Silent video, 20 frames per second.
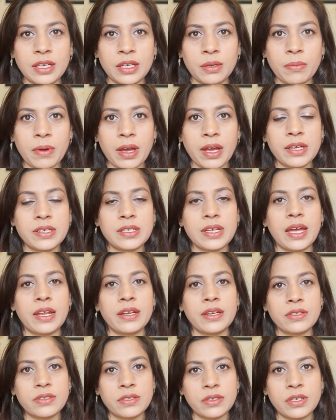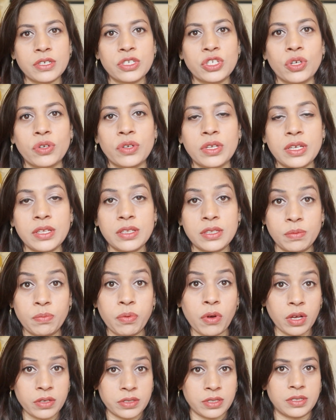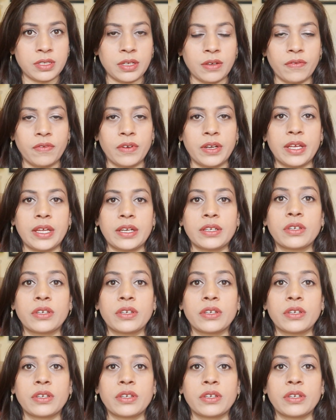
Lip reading: in mind and assert your needs positively